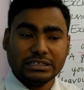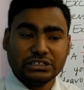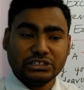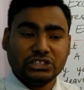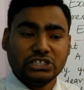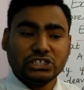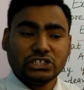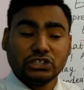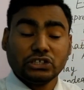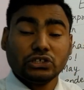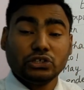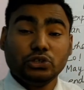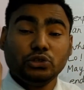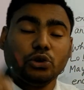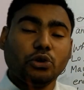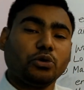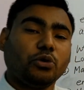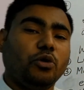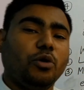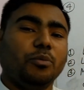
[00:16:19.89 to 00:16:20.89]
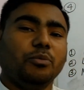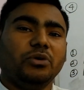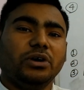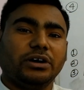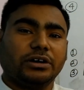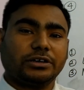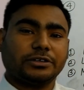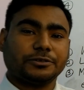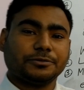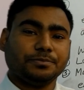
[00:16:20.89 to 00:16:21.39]
This is your
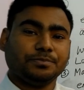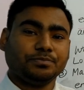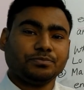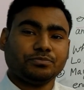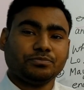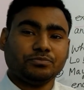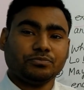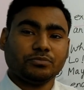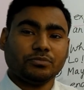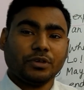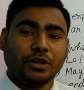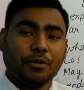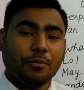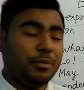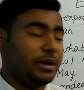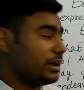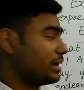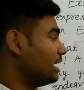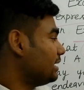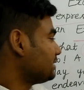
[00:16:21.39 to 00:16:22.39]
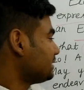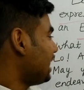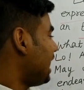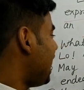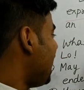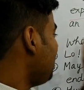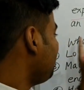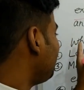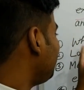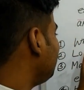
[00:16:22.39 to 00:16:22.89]
homework, because
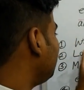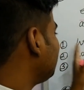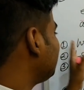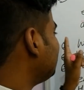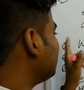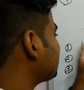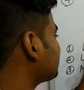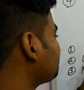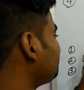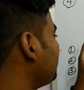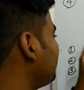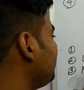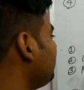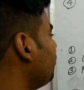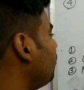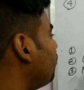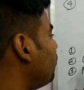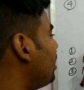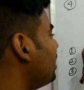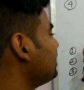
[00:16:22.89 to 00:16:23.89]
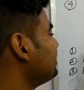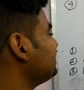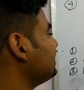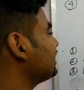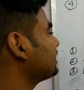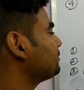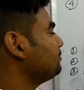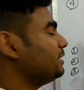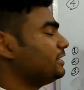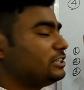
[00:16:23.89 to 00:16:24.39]
I have already explained what is the
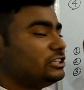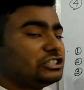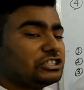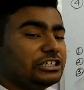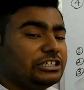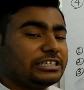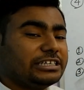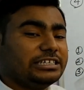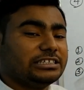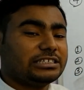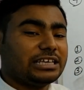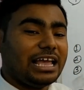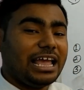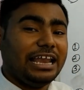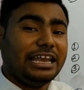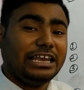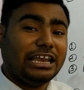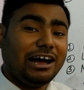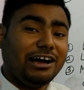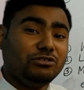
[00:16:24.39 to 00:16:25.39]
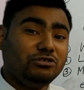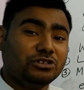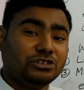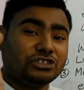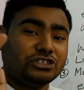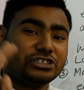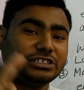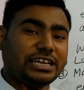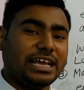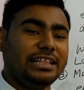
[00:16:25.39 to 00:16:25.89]
explanatory sentence, and now you
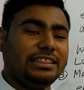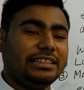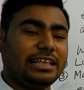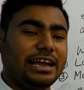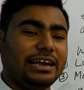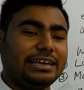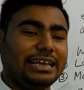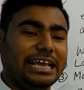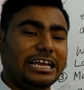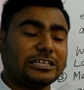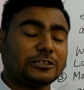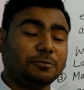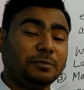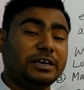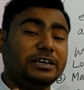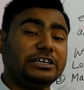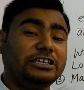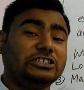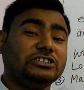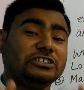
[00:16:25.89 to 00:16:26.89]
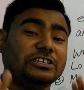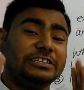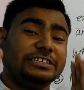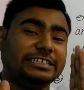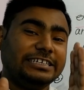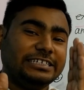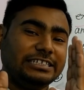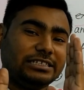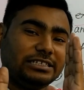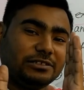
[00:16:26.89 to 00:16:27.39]
understand that explanatory
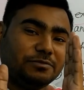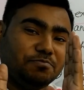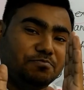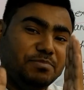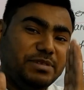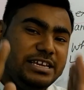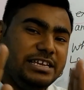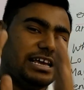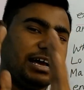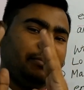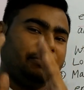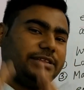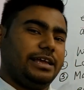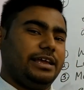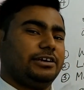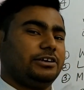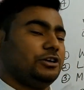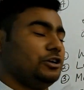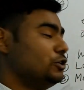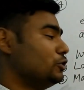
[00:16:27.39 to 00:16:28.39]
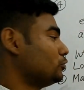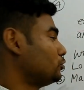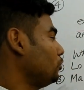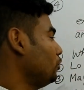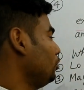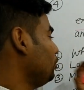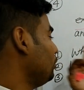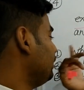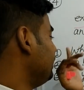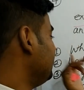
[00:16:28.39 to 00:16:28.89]
sentence mean of that. So
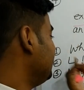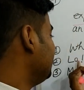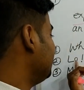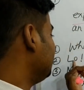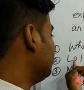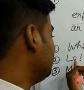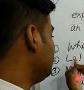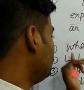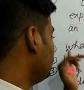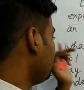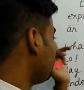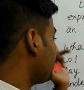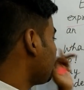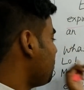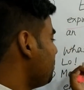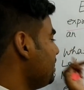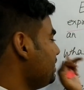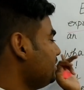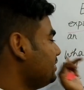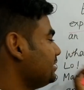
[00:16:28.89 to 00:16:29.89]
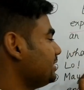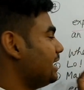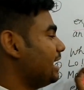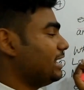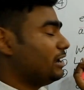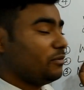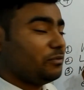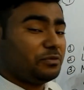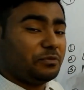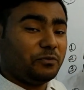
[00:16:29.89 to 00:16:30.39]
you comment
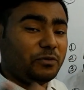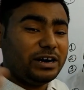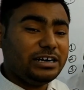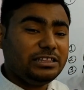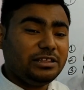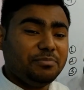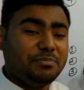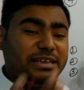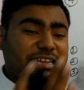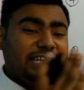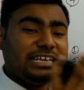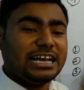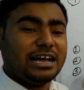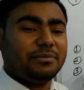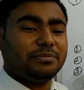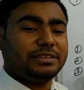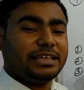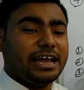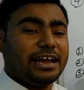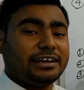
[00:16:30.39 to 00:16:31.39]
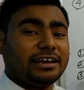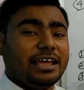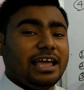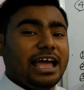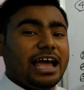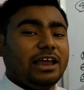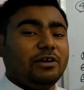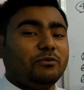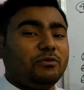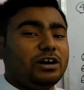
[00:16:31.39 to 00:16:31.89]
and what the meaning of that
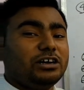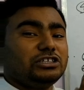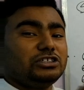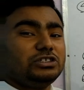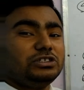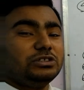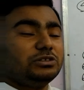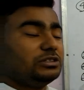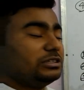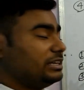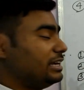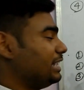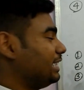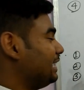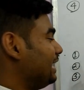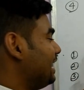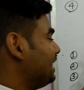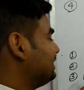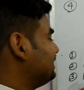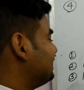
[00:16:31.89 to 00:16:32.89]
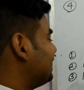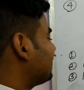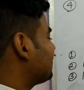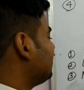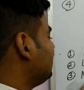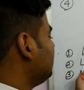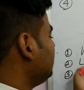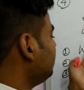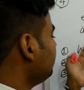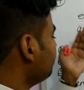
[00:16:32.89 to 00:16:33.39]
and what is
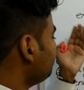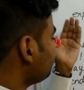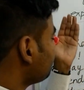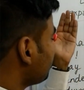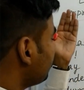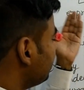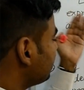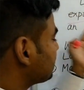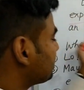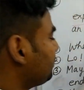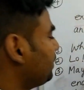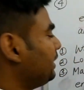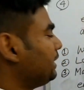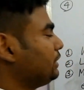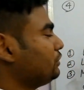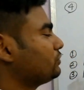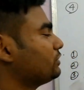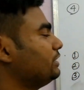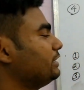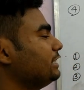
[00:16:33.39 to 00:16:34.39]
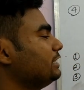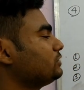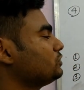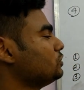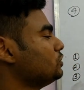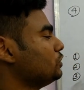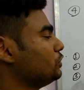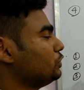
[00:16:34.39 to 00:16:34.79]
exactly explanatory sentence.